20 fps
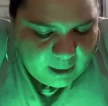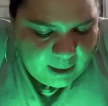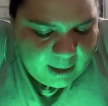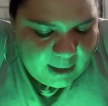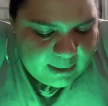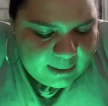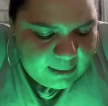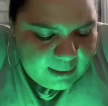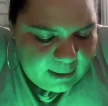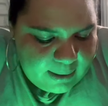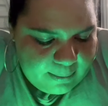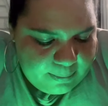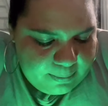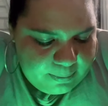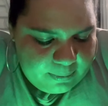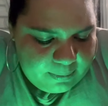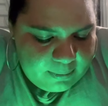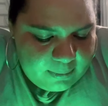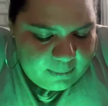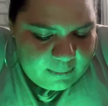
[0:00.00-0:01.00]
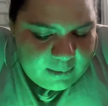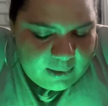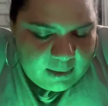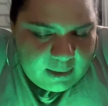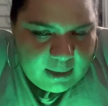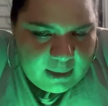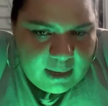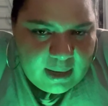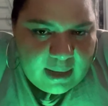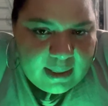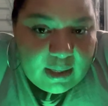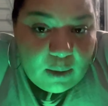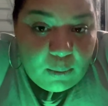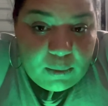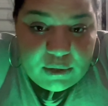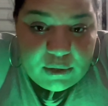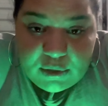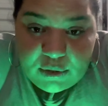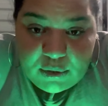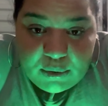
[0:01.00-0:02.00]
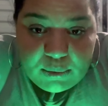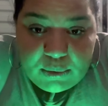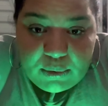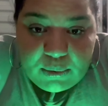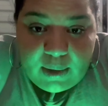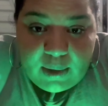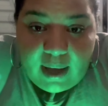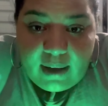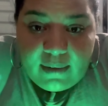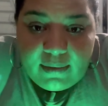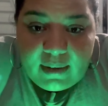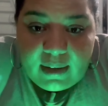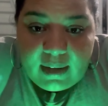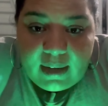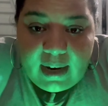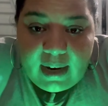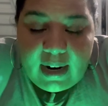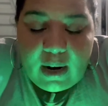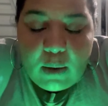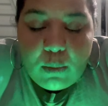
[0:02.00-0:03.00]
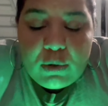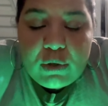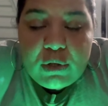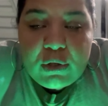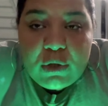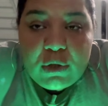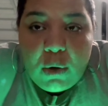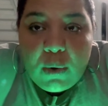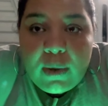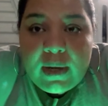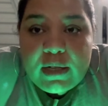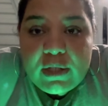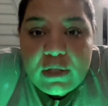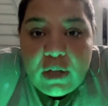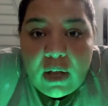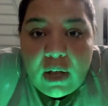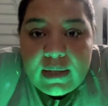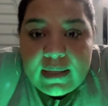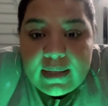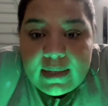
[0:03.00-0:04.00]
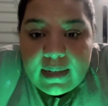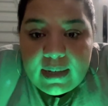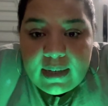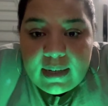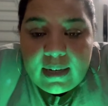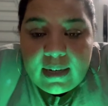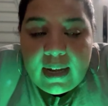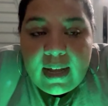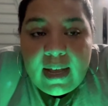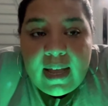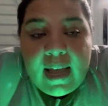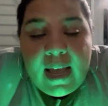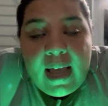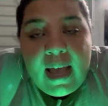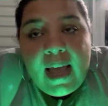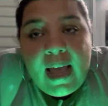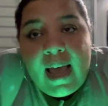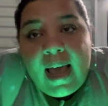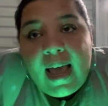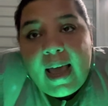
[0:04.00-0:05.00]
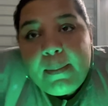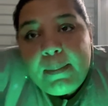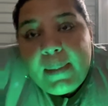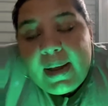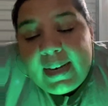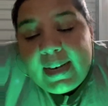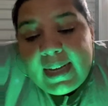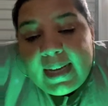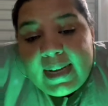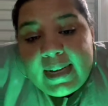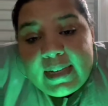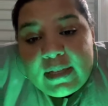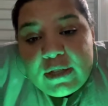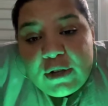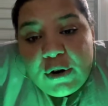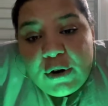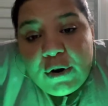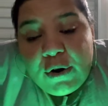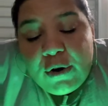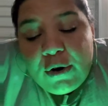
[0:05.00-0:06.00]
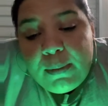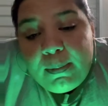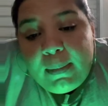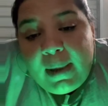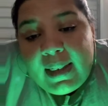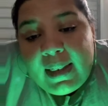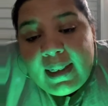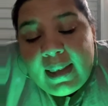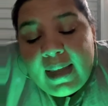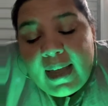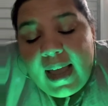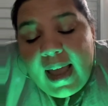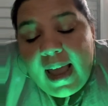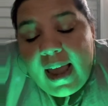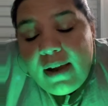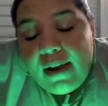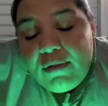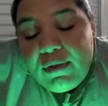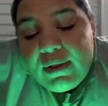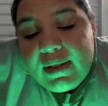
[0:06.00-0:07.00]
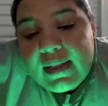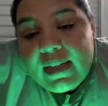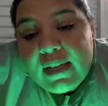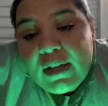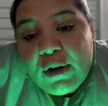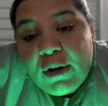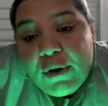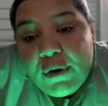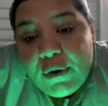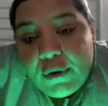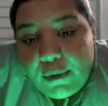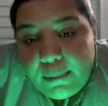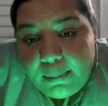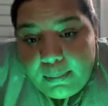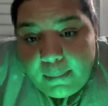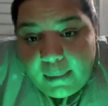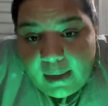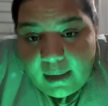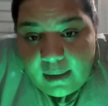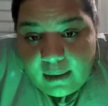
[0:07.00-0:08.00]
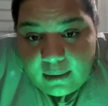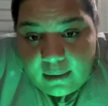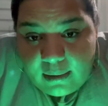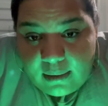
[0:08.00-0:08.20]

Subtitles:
And that was still too heavy, and I was so exhausted. And my knees hurt, everything hurt me,